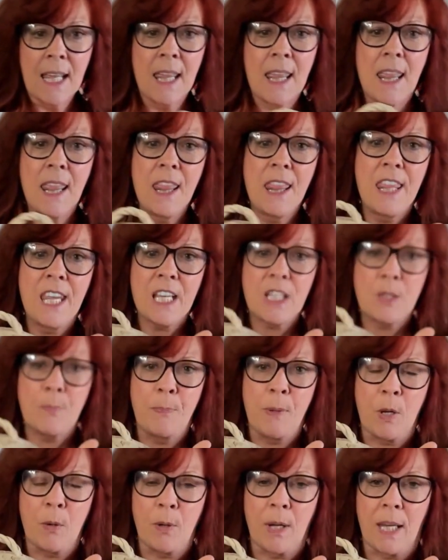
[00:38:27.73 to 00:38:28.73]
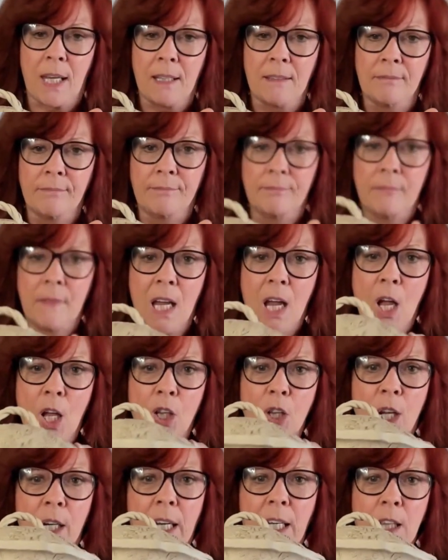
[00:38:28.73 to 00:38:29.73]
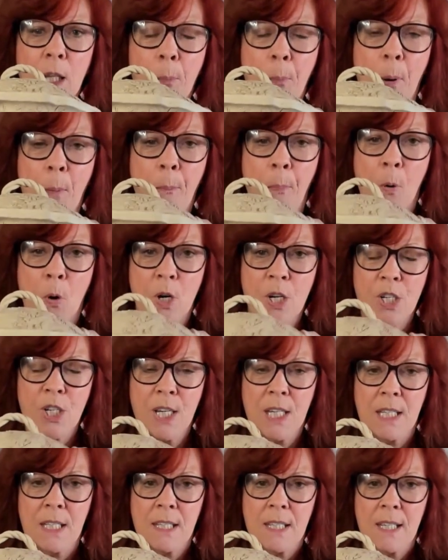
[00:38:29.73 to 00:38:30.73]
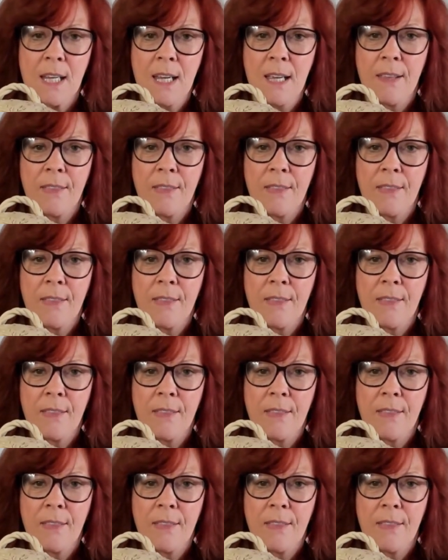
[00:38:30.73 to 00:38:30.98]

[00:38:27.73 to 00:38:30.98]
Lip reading: this beauty. Look at the proportions.